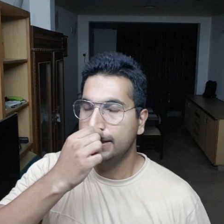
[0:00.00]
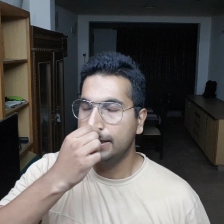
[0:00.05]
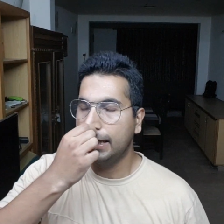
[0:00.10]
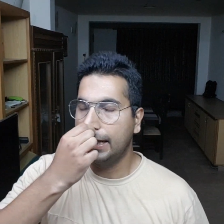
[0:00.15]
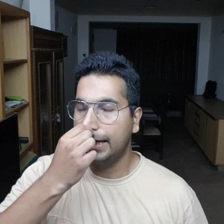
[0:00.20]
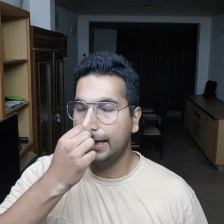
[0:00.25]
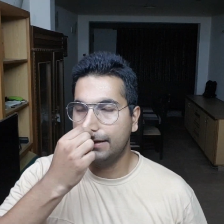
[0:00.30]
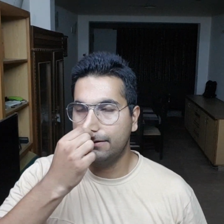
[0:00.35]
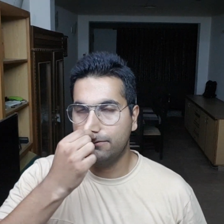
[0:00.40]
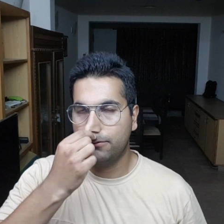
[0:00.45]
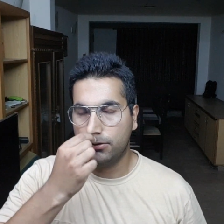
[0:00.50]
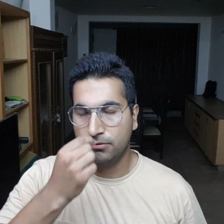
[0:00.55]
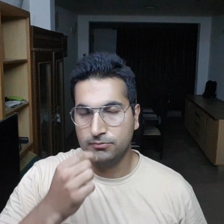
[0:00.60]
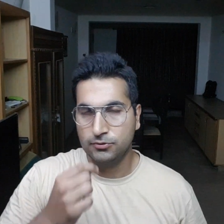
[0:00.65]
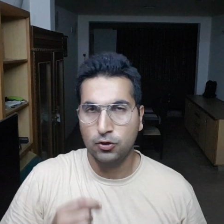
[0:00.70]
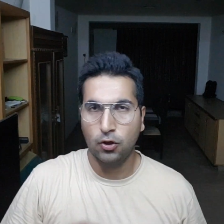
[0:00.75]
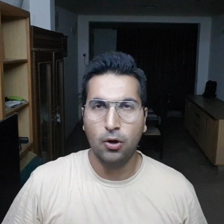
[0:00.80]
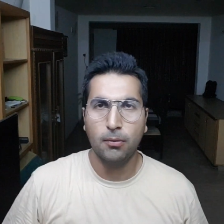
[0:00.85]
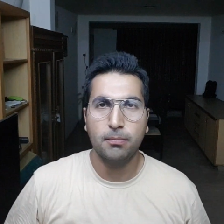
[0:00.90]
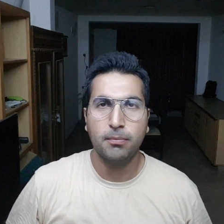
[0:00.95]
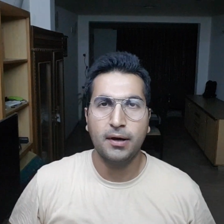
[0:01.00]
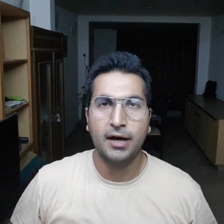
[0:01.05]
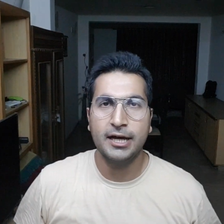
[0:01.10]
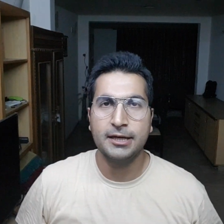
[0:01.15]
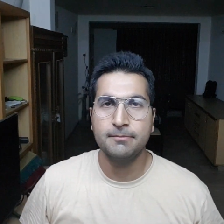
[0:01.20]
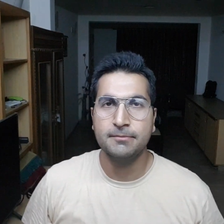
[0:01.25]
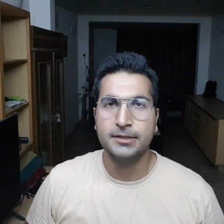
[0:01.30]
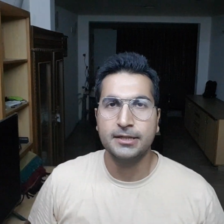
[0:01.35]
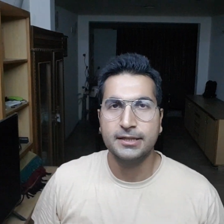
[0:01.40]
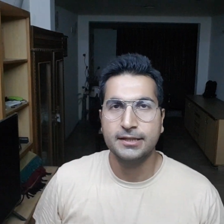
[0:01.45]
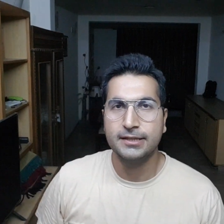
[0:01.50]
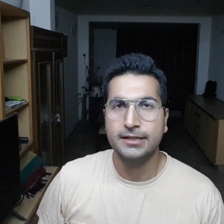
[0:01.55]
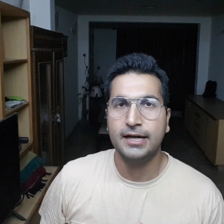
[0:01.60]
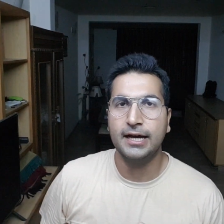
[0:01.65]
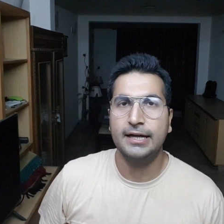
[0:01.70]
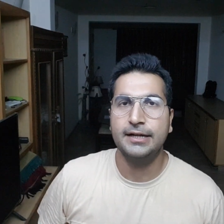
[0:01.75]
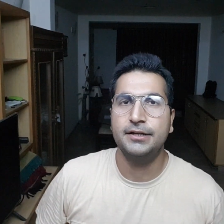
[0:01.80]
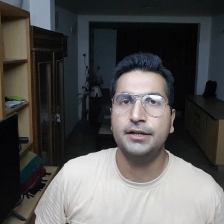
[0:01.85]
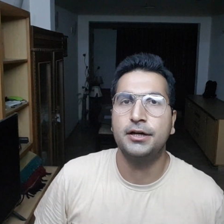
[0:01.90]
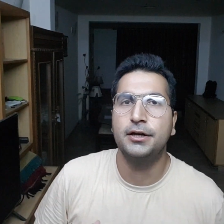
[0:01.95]
And from top, I mean
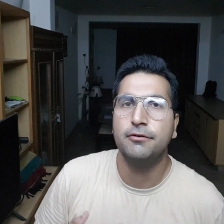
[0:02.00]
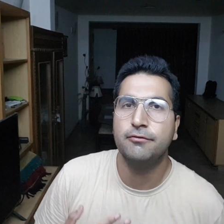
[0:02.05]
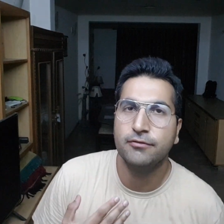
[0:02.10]
that